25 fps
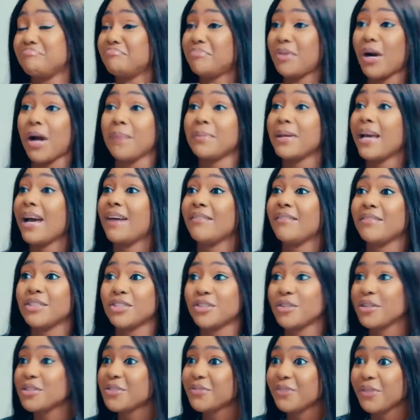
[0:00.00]
probably have a
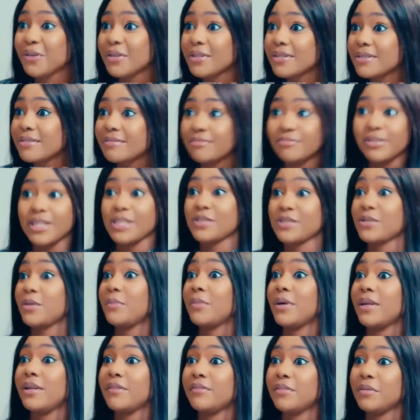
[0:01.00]
trust fund, raise some
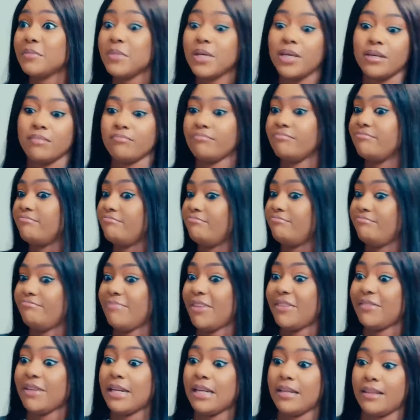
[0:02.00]
money for me.
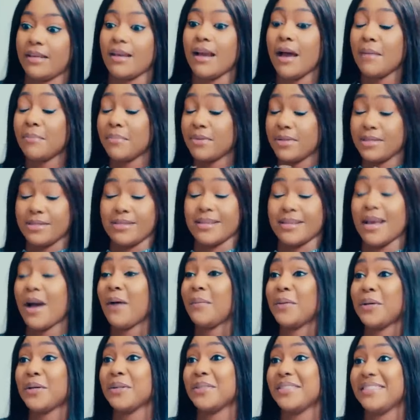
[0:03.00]
If anything happens, I'll
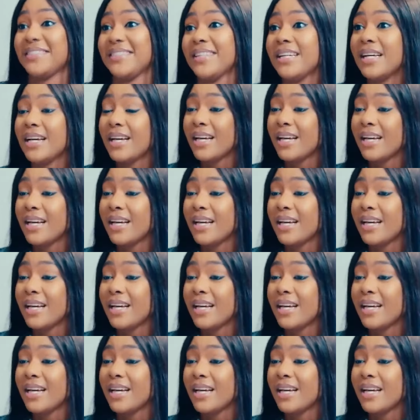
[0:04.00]
be good.